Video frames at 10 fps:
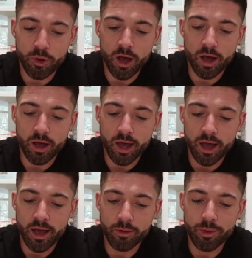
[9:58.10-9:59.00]
uh,
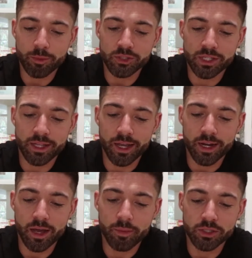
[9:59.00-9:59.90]
I remember seeing that
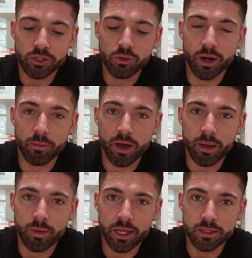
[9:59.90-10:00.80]
comment too on,
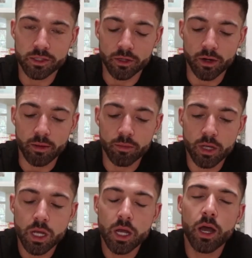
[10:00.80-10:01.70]
on my Instagram.
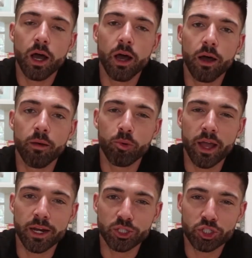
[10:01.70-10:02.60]
Uh,
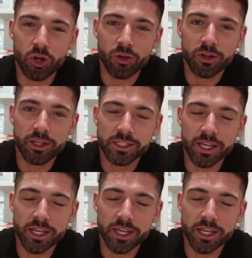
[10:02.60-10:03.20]
Brandon Schulk, he